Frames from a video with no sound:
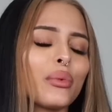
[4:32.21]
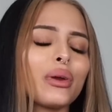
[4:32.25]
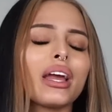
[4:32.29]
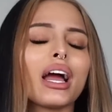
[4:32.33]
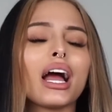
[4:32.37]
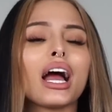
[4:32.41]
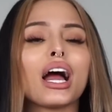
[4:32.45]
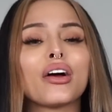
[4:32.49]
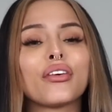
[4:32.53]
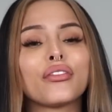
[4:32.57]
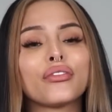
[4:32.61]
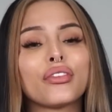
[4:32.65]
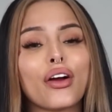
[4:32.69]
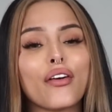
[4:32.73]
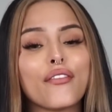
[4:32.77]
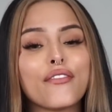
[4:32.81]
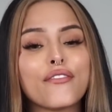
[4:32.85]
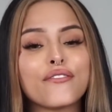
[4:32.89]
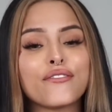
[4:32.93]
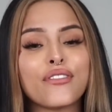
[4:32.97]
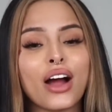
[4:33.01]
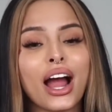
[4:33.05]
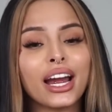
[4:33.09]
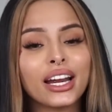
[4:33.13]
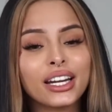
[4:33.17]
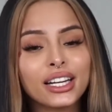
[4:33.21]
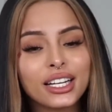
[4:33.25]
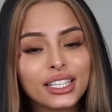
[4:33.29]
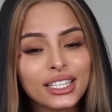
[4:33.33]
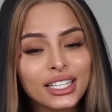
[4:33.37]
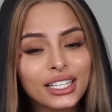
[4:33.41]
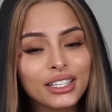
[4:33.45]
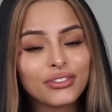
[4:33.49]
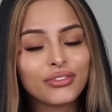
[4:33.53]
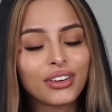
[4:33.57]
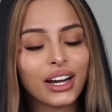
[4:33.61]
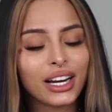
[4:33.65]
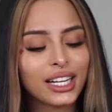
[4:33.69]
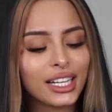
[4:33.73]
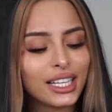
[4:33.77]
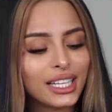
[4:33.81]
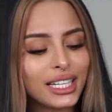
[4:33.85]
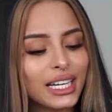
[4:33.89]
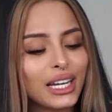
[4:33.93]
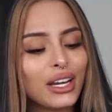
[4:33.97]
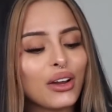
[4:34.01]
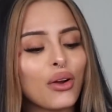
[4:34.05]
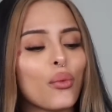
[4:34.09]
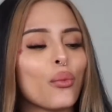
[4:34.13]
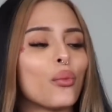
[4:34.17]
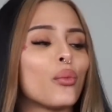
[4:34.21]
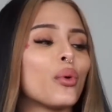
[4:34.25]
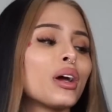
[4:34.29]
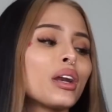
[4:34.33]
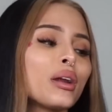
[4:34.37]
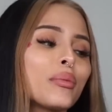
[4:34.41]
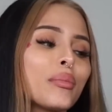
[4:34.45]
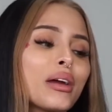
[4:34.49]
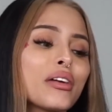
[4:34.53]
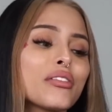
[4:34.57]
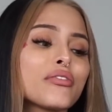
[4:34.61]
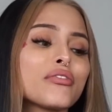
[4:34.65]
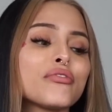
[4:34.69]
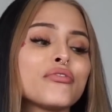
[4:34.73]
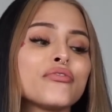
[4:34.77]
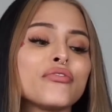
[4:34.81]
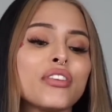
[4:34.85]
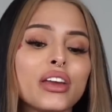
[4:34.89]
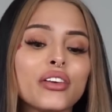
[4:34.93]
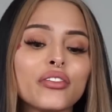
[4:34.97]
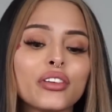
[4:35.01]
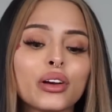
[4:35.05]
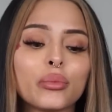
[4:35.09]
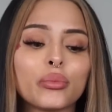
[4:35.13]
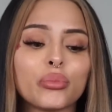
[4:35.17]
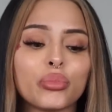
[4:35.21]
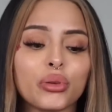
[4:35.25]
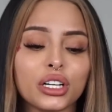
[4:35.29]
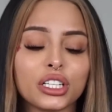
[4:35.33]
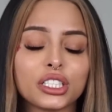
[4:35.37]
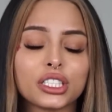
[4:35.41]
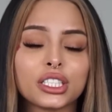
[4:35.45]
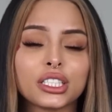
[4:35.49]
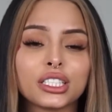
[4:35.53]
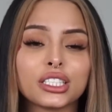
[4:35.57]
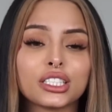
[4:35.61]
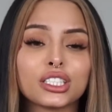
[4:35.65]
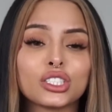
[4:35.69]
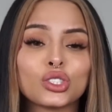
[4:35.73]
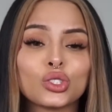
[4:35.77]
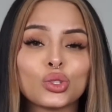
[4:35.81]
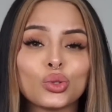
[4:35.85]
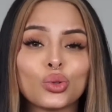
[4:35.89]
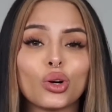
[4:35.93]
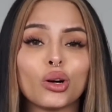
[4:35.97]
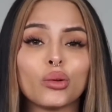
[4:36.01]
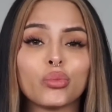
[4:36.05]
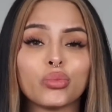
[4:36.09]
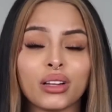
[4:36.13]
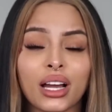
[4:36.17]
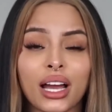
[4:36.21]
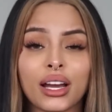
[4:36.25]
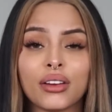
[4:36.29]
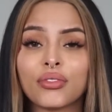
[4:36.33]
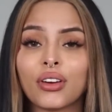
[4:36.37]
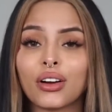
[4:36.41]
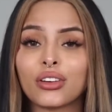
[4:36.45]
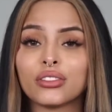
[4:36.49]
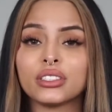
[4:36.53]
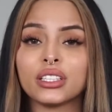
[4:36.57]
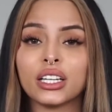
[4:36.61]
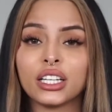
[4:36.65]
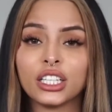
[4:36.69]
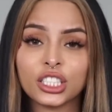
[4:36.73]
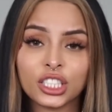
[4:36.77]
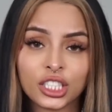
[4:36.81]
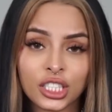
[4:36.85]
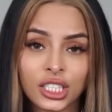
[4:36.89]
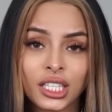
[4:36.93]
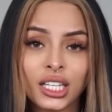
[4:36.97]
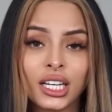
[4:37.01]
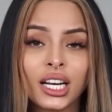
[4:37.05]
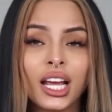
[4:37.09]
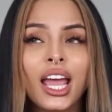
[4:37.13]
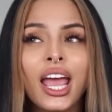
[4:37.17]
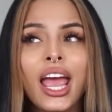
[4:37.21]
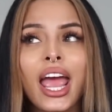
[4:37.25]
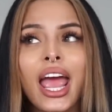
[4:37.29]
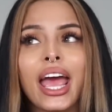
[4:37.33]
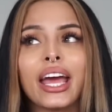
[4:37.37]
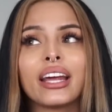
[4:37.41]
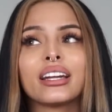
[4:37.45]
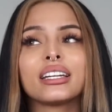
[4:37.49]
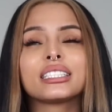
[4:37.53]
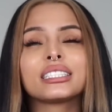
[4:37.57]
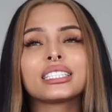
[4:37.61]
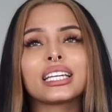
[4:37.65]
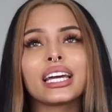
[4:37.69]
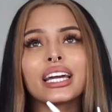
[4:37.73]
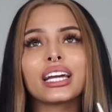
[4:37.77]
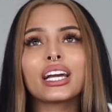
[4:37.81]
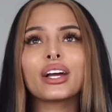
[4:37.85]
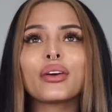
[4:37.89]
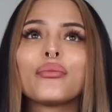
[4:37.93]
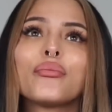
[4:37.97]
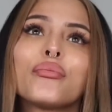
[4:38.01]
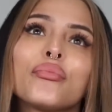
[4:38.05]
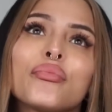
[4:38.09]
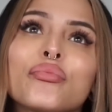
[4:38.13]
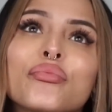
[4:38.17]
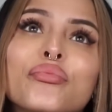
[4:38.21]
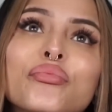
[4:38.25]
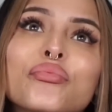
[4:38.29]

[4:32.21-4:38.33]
we have finally one of my favorite brushes to apply foundation, and it's like,